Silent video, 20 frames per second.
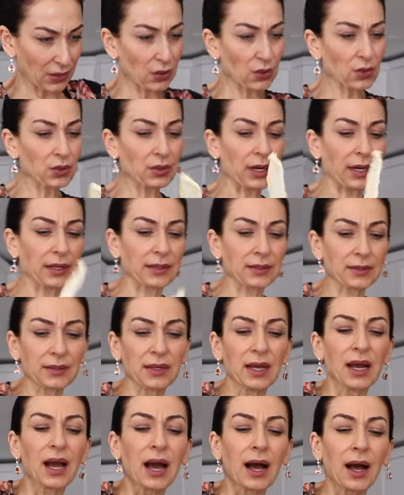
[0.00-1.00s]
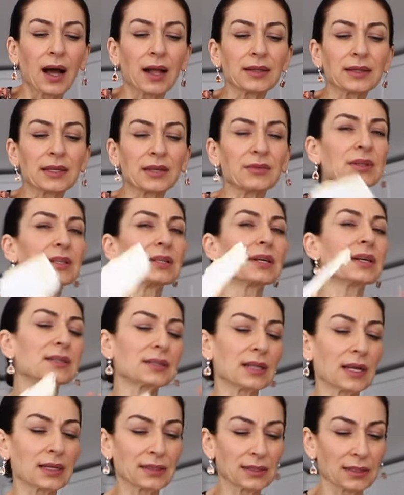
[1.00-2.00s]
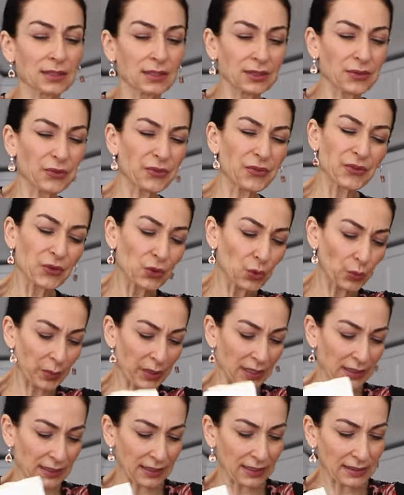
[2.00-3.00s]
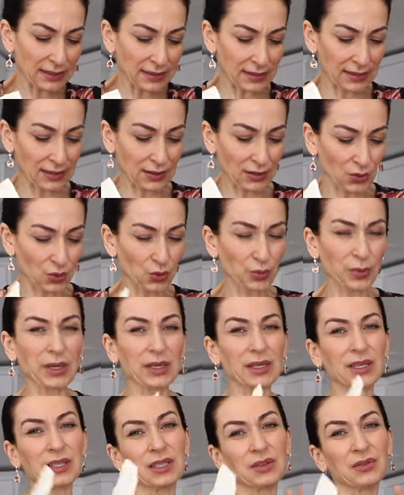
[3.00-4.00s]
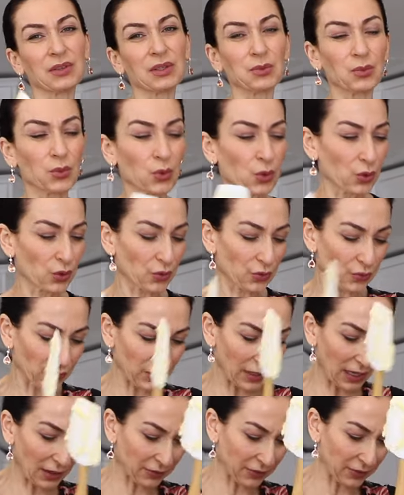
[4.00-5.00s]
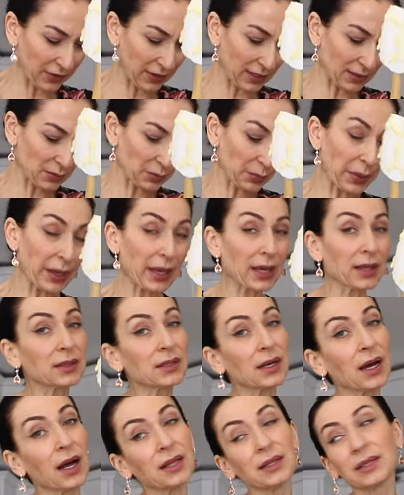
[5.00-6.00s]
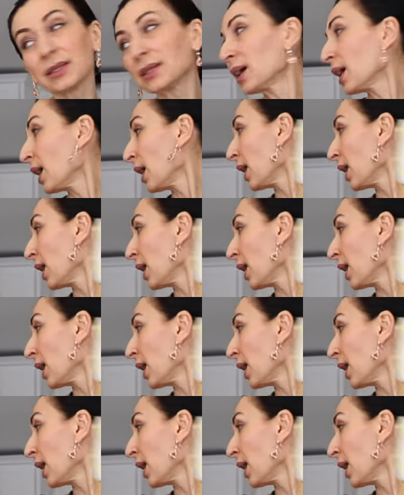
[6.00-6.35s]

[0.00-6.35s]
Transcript: Alright, I'll give it another few minutes to make it even more fluffy and pale color,